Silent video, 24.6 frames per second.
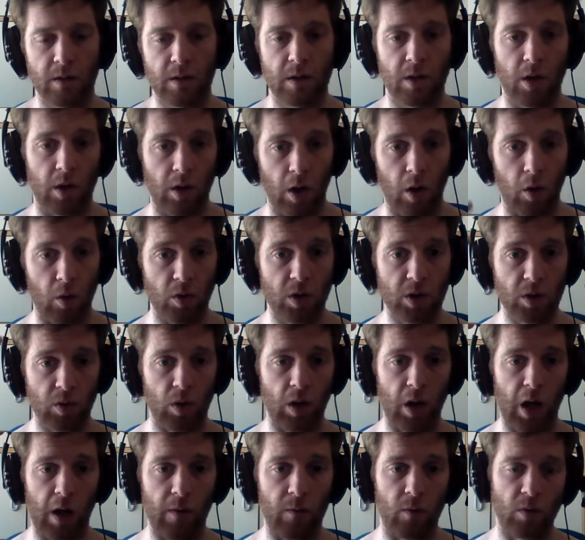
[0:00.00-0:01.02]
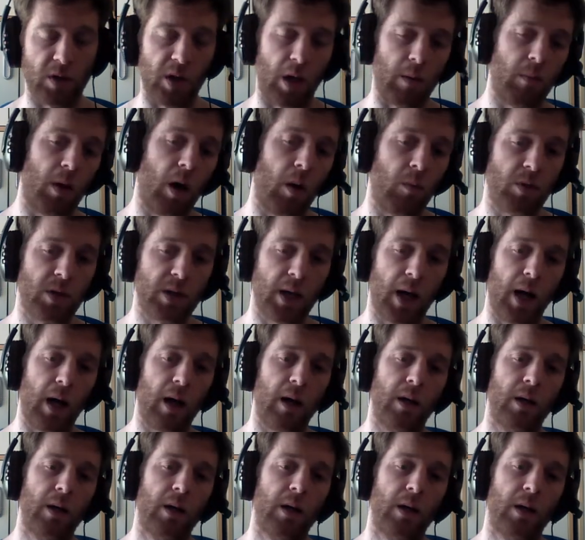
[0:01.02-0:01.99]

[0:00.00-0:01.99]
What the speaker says: to those sort of levels that mine was at.